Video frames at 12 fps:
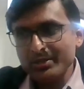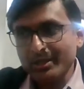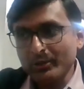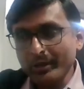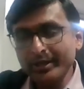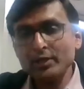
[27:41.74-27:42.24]

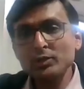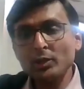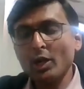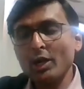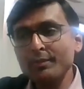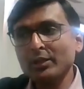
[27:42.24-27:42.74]
Securities
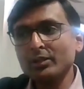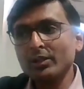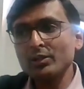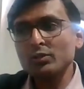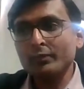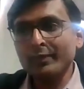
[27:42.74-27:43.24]
law,
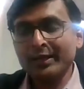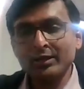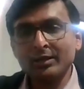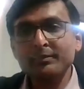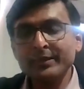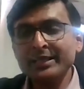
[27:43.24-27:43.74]
because when a
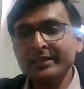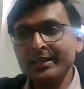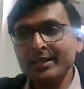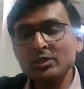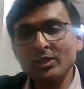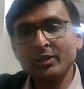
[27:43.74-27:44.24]
company
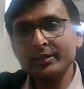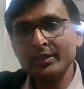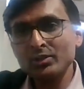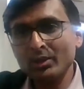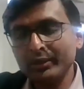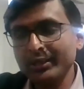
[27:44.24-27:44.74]
lists on the
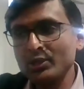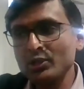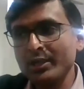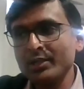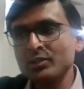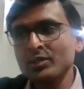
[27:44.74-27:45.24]
stock
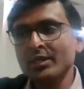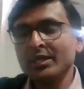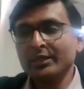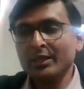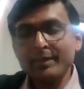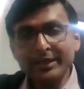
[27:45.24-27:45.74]
exchange,
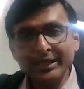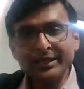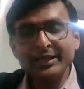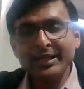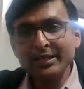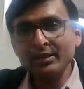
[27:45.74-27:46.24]
there are many
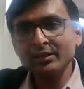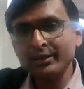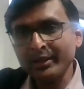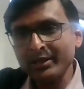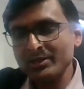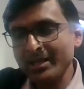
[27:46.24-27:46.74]
legal
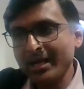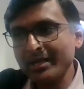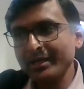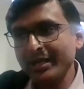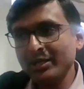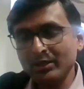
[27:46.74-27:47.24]
things
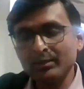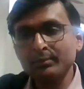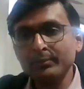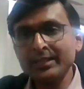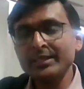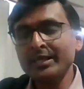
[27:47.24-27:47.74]
that a
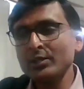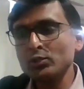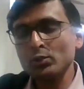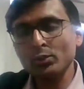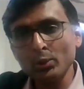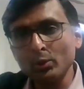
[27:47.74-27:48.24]
company needs
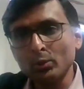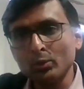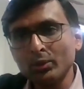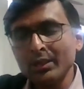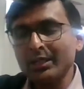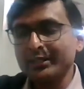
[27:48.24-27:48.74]
to
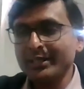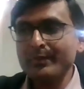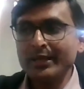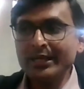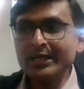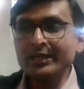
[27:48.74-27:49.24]
know. There are
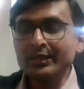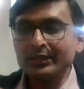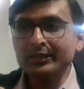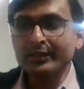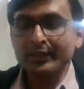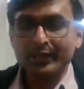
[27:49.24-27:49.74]
many
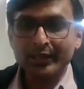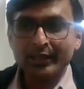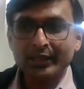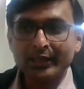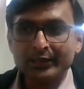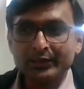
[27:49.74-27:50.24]

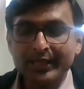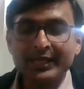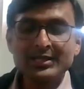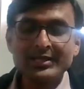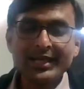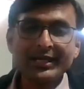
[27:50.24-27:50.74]

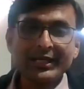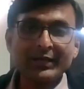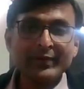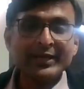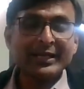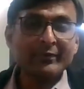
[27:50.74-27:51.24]
things that
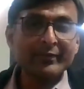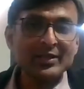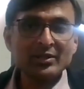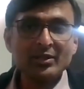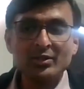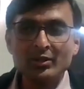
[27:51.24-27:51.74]
even
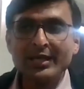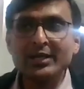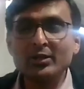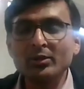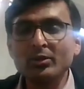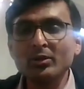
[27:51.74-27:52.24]
investors
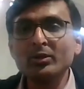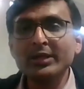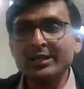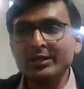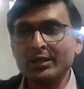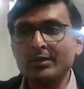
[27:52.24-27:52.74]
need to know
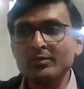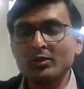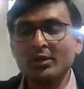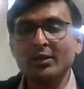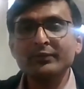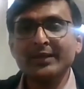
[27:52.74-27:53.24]
in terms
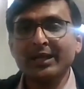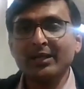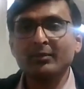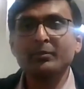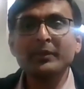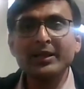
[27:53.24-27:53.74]
of that
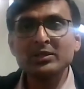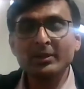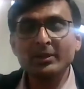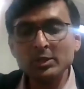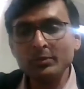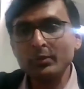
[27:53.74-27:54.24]
company's
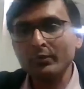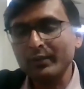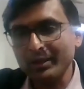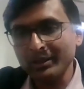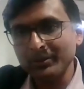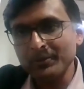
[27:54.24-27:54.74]
risk
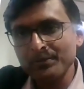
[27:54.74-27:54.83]
profile.